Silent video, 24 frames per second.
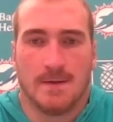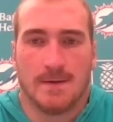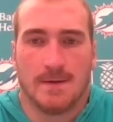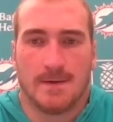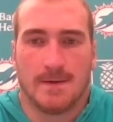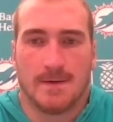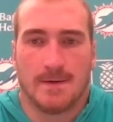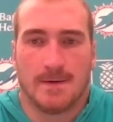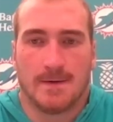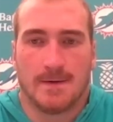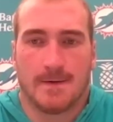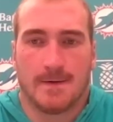
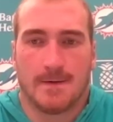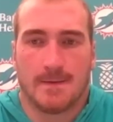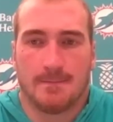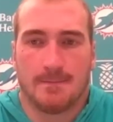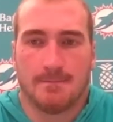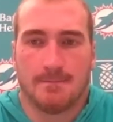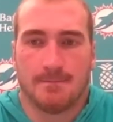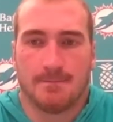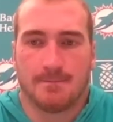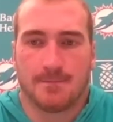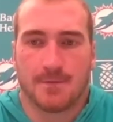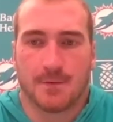
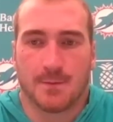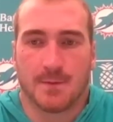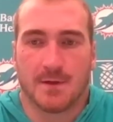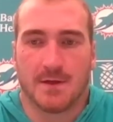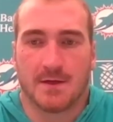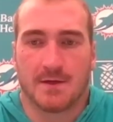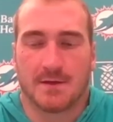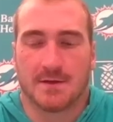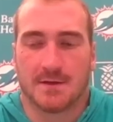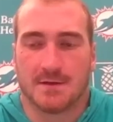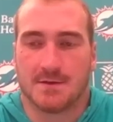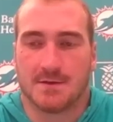For me,
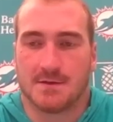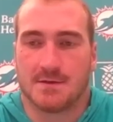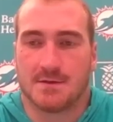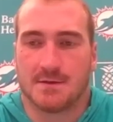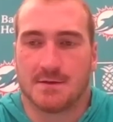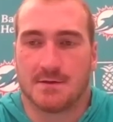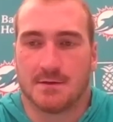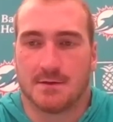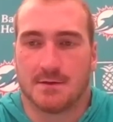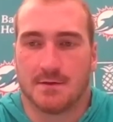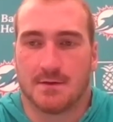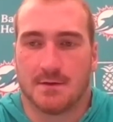because,
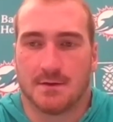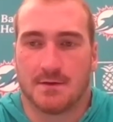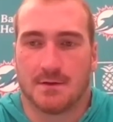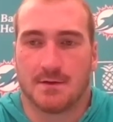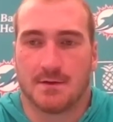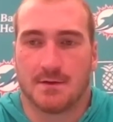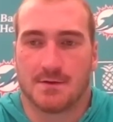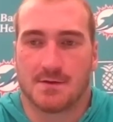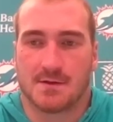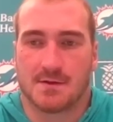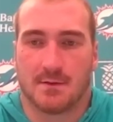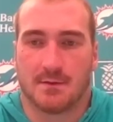you
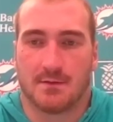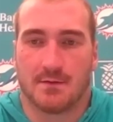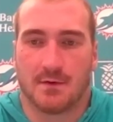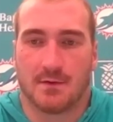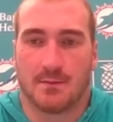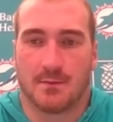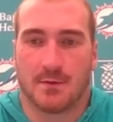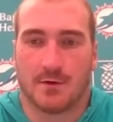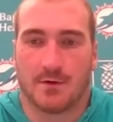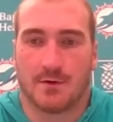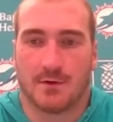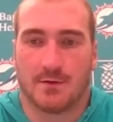know, some
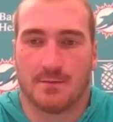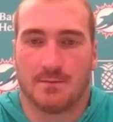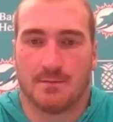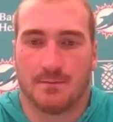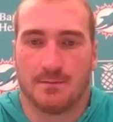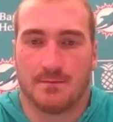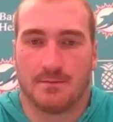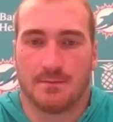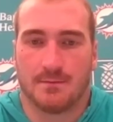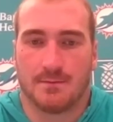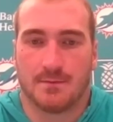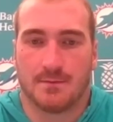of them are
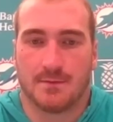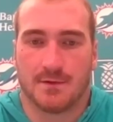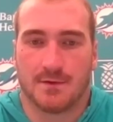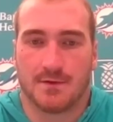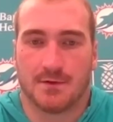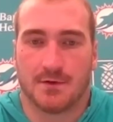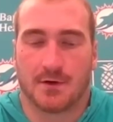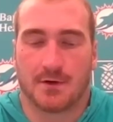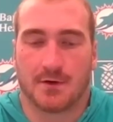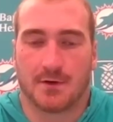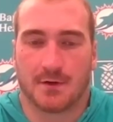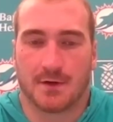
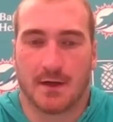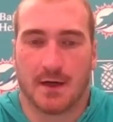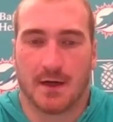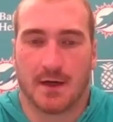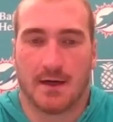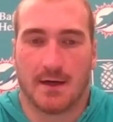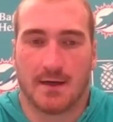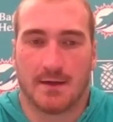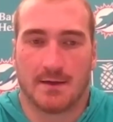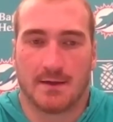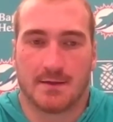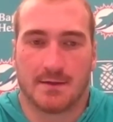younger
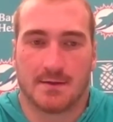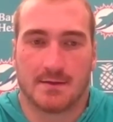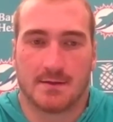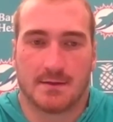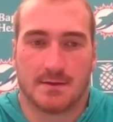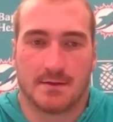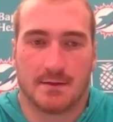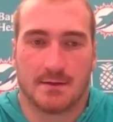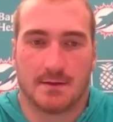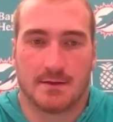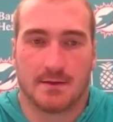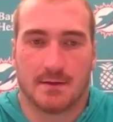
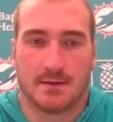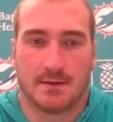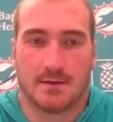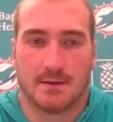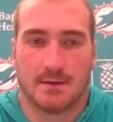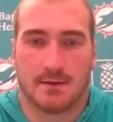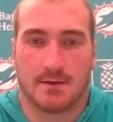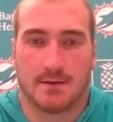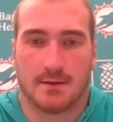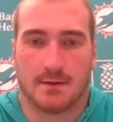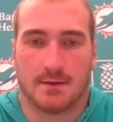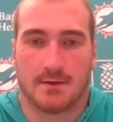guys,
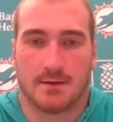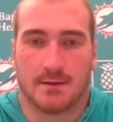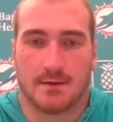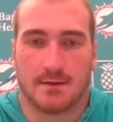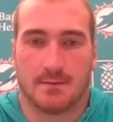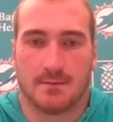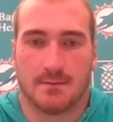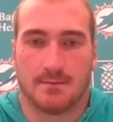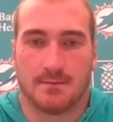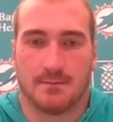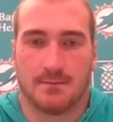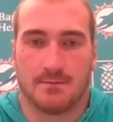you
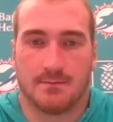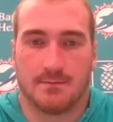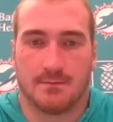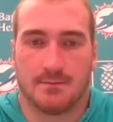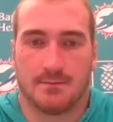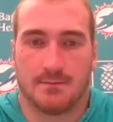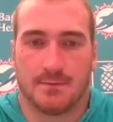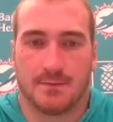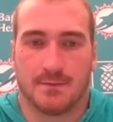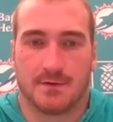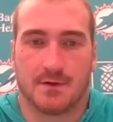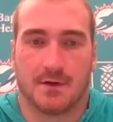
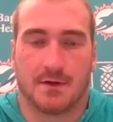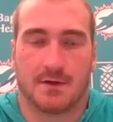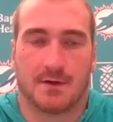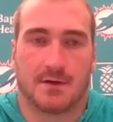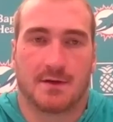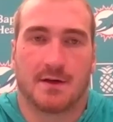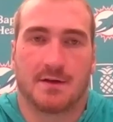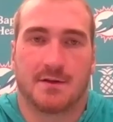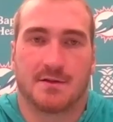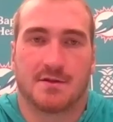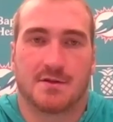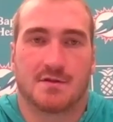know, you
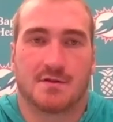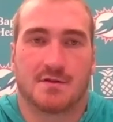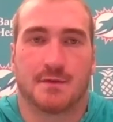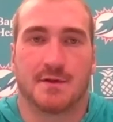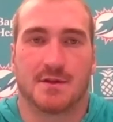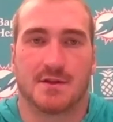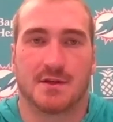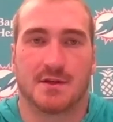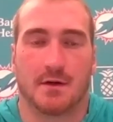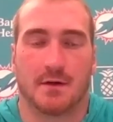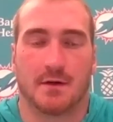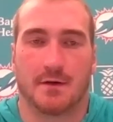kind of just
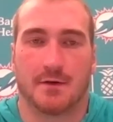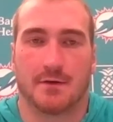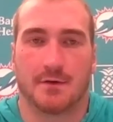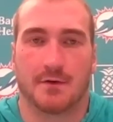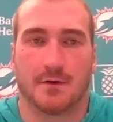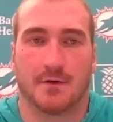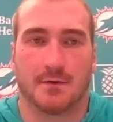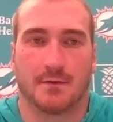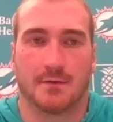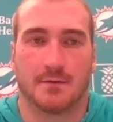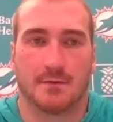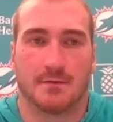reach out on your
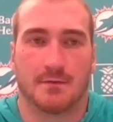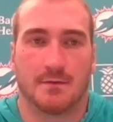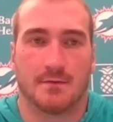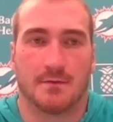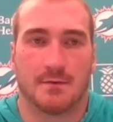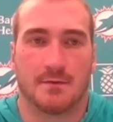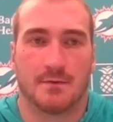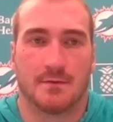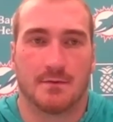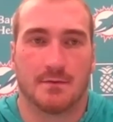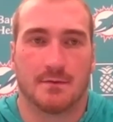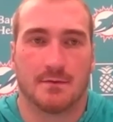own.
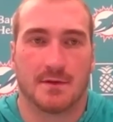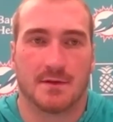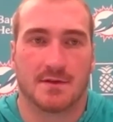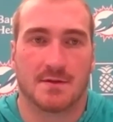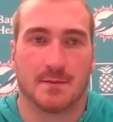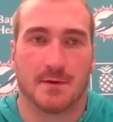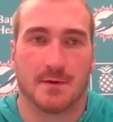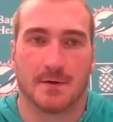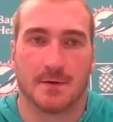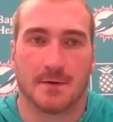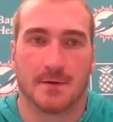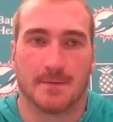That's
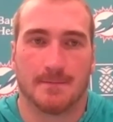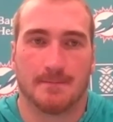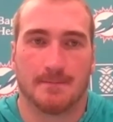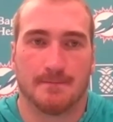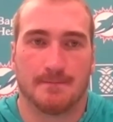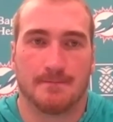about it.